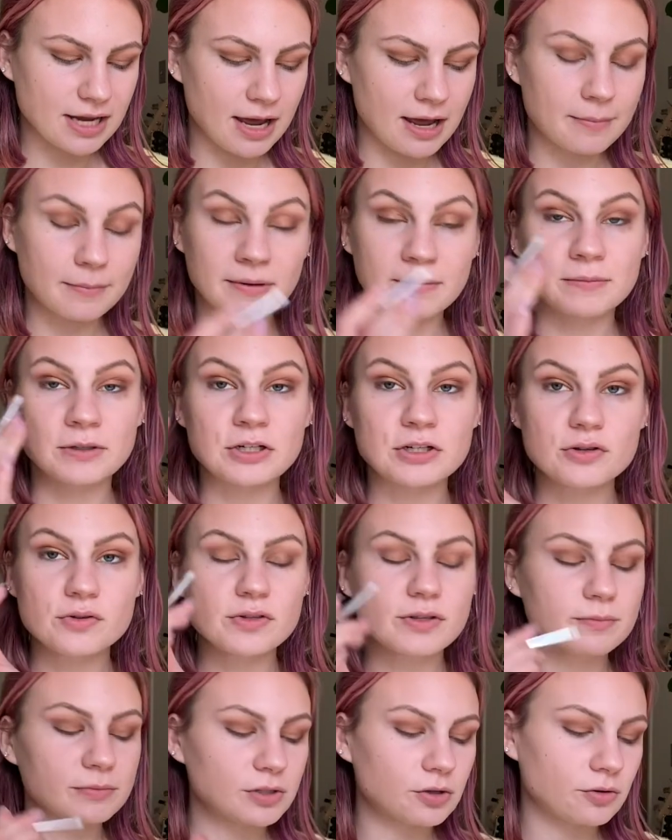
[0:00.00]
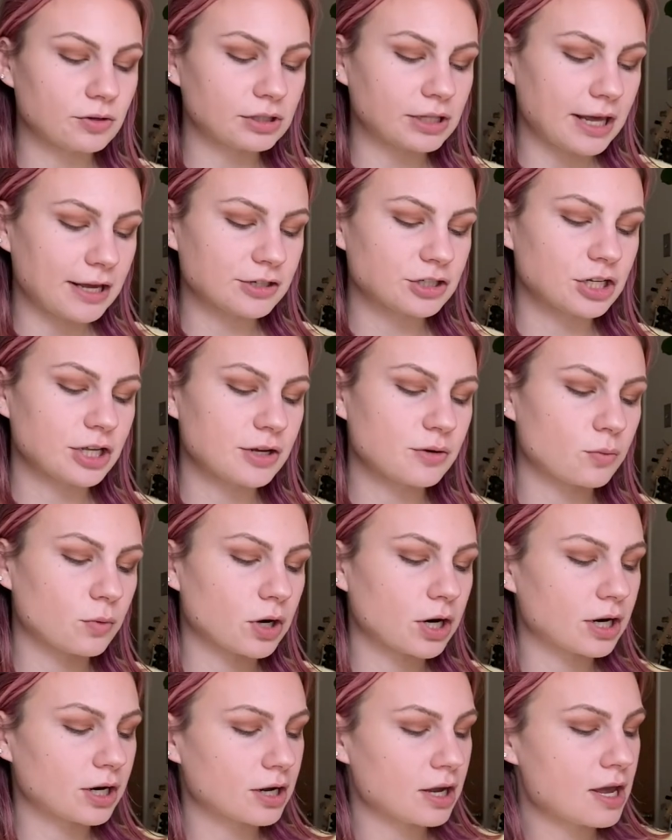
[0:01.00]
Um, I'm gonna do some lower lash line
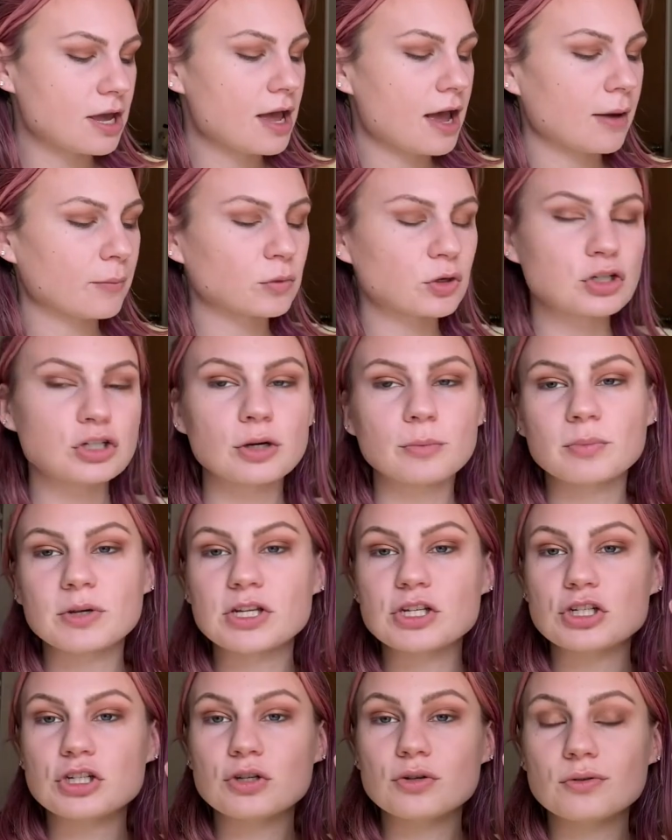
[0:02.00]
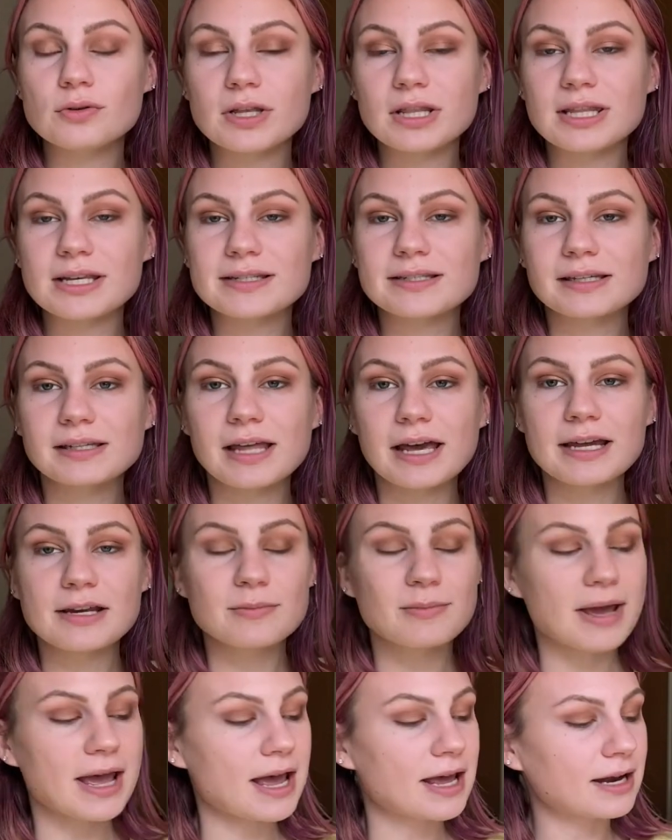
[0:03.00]
work. I'm gonna jump into this light
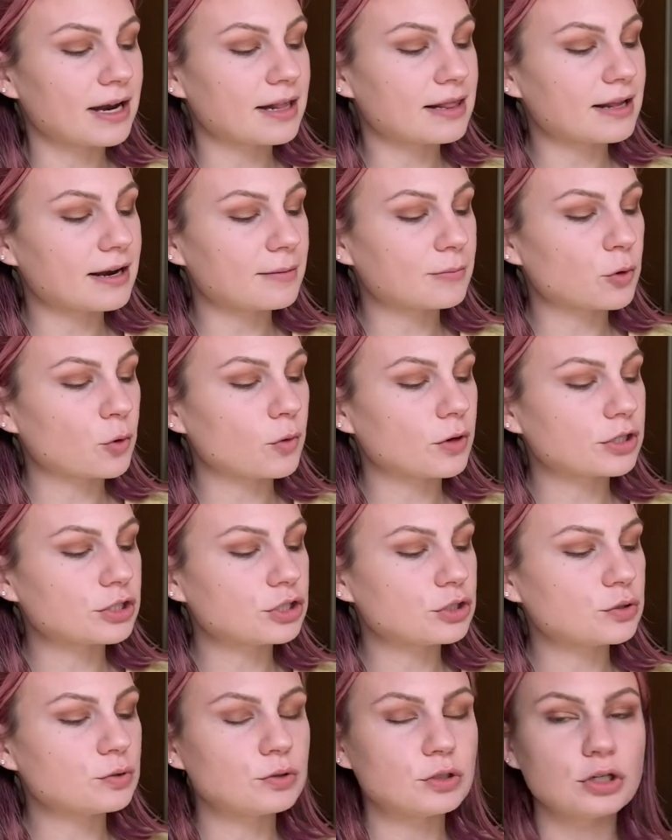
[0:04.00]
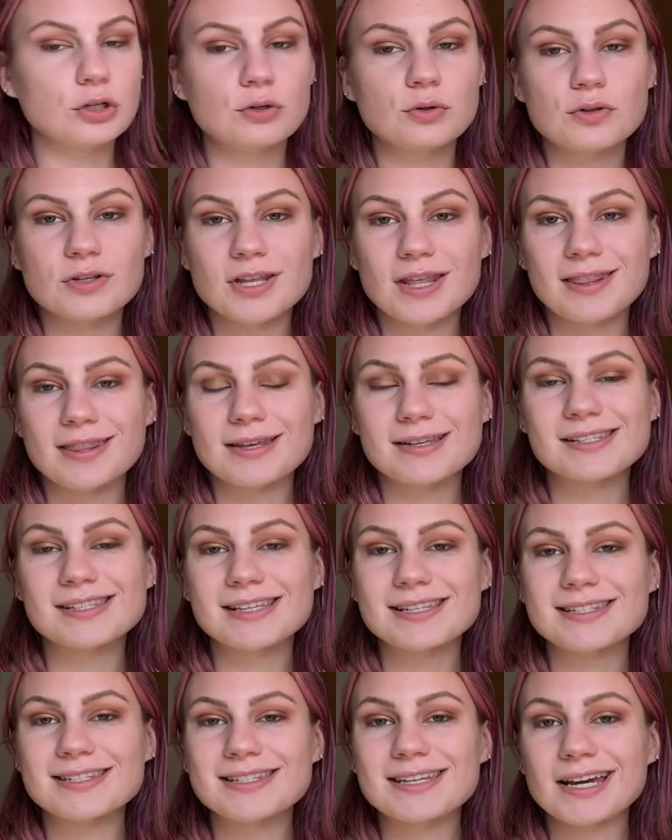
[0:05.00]
matte and then I'm going to use this
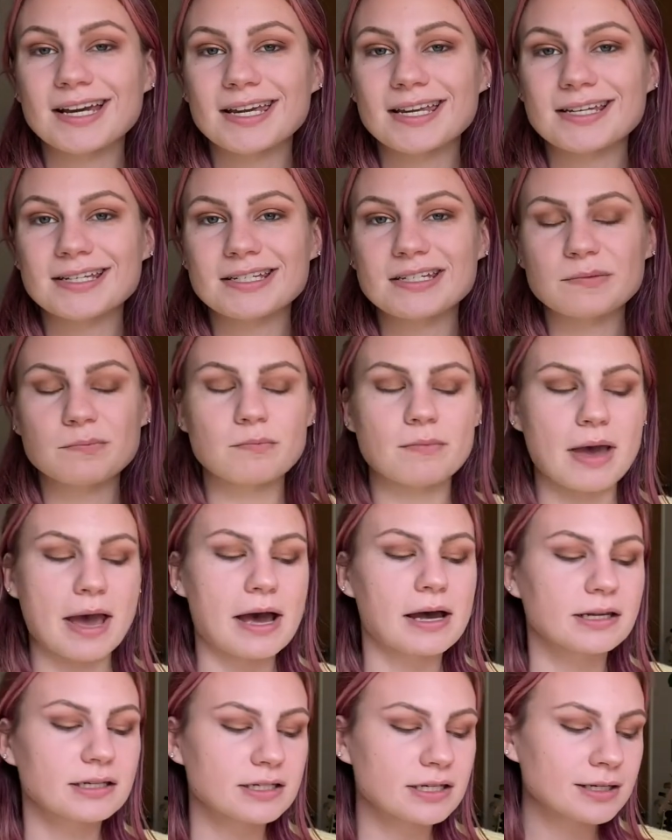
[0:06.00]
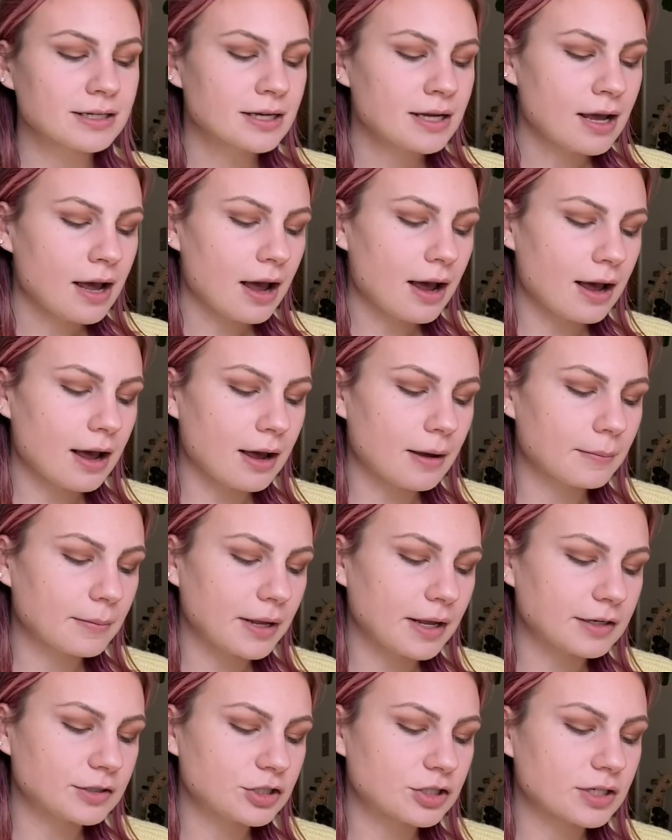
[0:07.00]
second deep matte um,
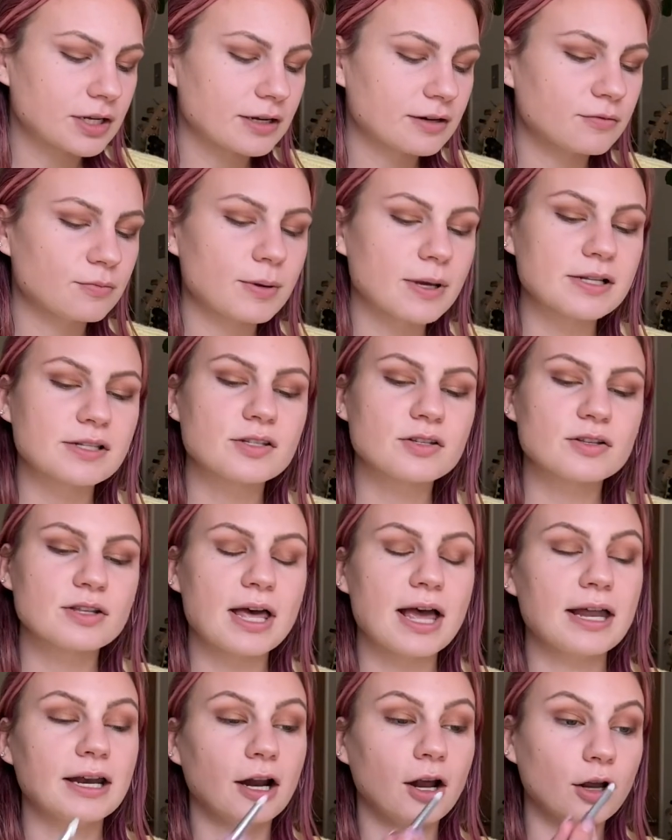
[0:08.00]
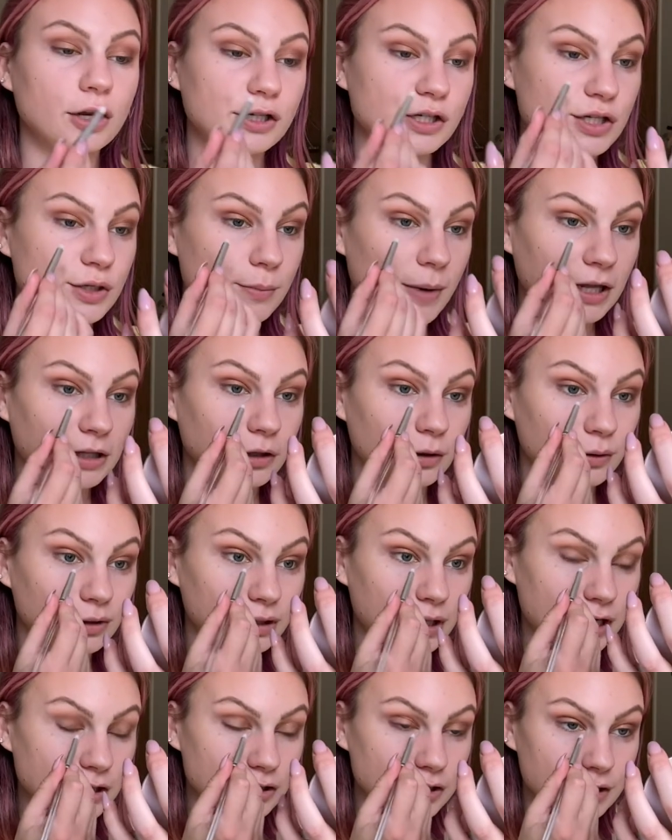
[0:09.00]
and just kind of pencil that into my lower
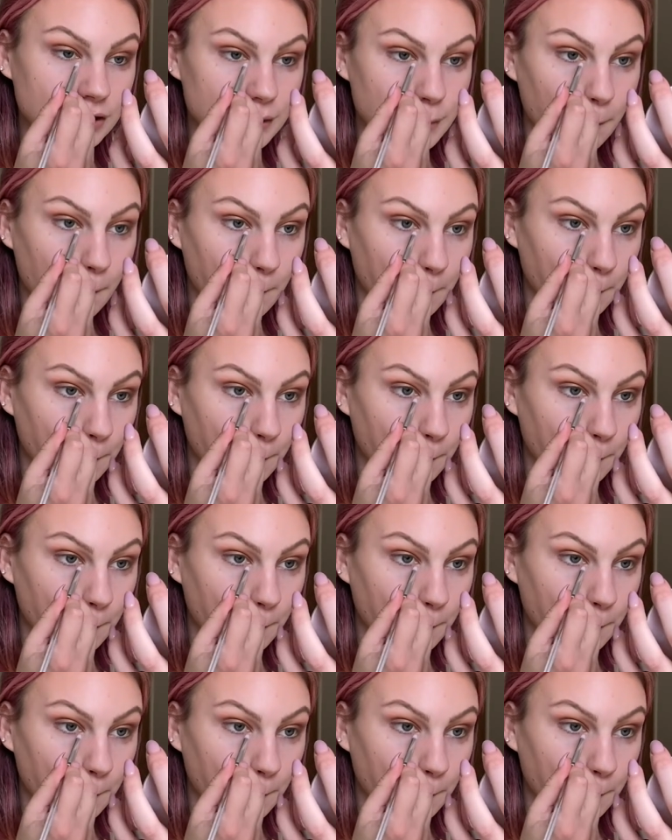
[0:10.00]
lash line.